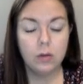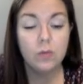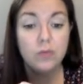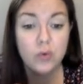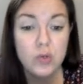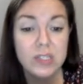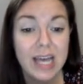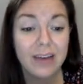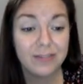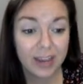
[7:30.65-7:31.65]
Vous
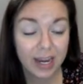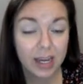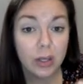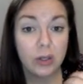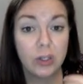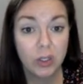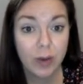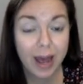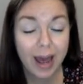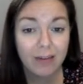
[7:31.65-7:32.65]
avez. You
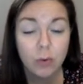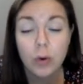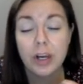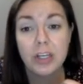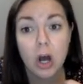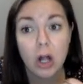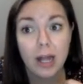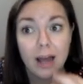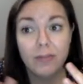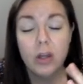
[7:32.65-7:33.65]
have or y'all
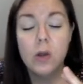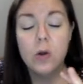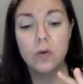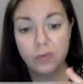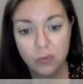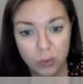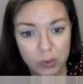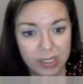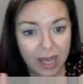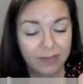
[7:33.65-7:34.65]
have.
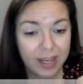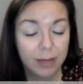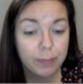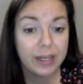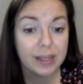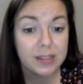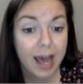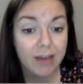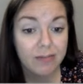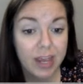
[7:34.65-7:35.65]
Vous avez. Because
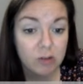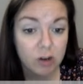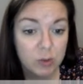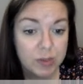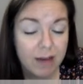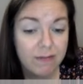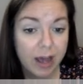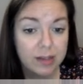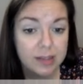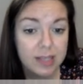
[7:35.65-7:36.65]
avez starts with
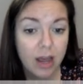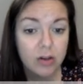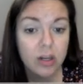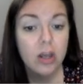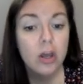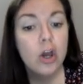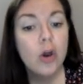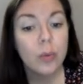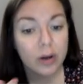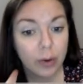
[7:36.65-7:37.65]
that vowel sound.
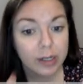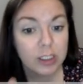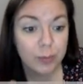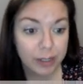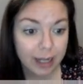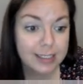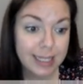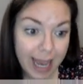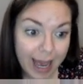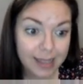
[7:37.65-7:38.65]
We're going to pronounce the
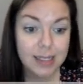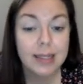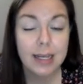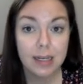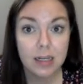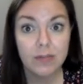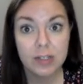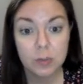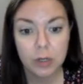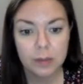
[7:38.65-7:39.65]
S at the end of
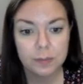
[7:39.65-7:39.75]
this word.